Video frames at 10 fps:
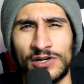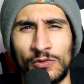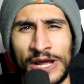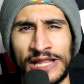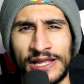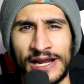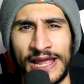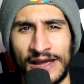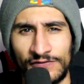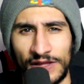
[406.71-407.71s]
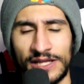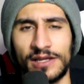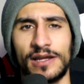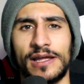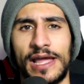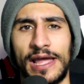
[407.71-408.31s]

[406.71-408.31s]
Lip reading: in a way. Like I have like,